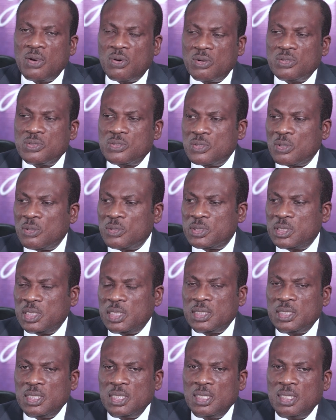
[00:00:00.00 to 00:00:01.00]

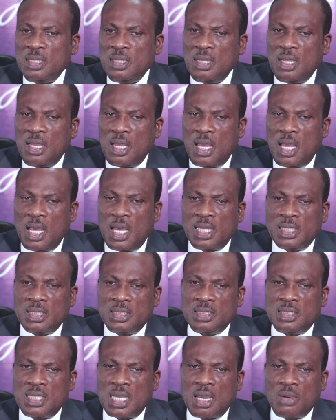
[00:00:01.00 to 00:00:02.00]
Consulting.
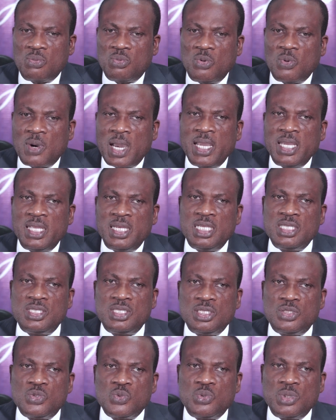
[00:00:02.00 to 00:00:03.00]
And we were in a
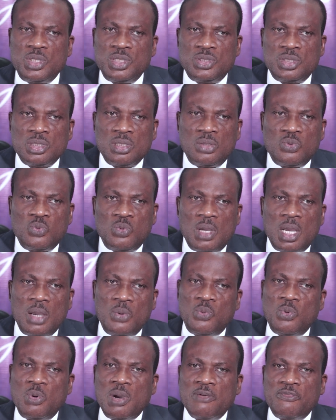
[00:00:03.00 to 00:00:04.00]
situation where
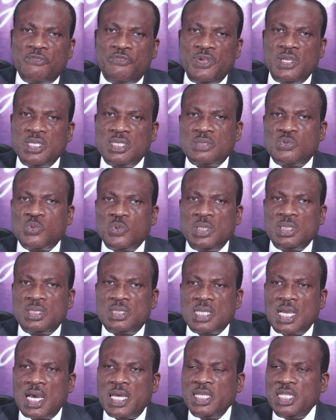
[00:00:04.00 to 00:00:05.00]
we were faced
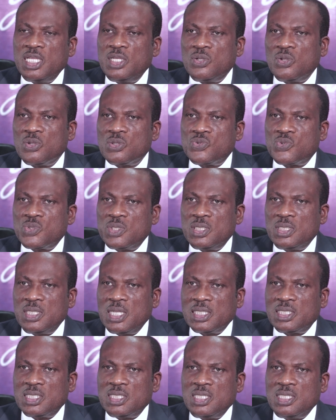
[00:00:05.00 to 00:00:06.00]
with an industry
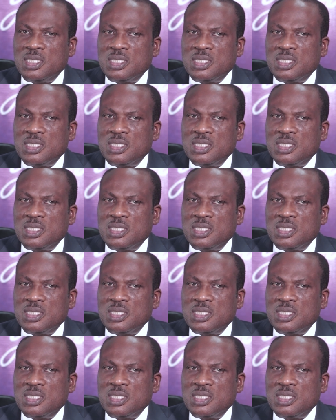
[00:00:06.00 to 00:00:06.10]
that